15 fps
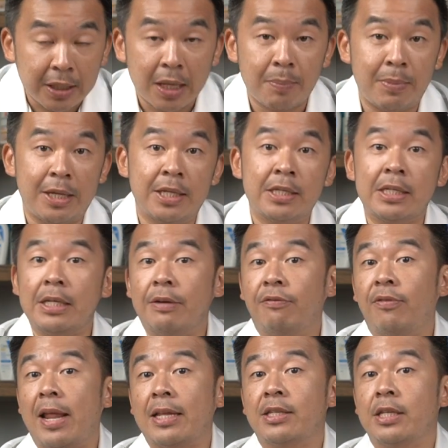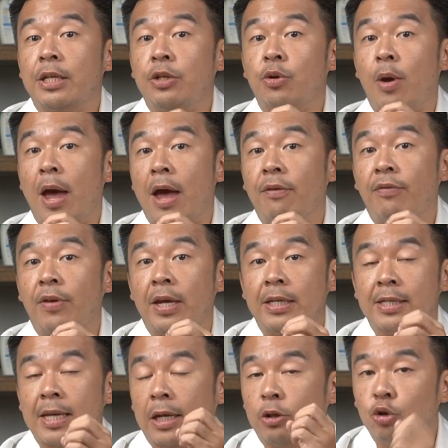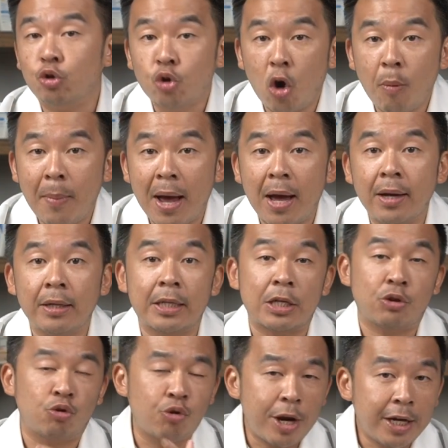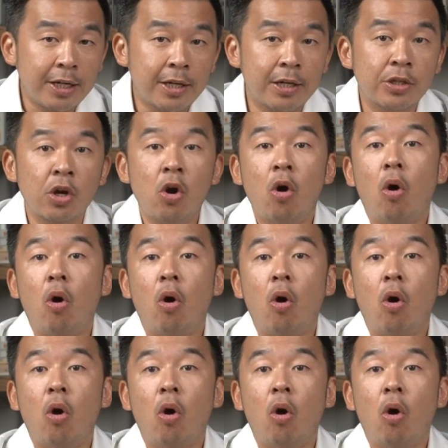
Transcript: It means if, let's say, you have a sudden trauma, there's redness,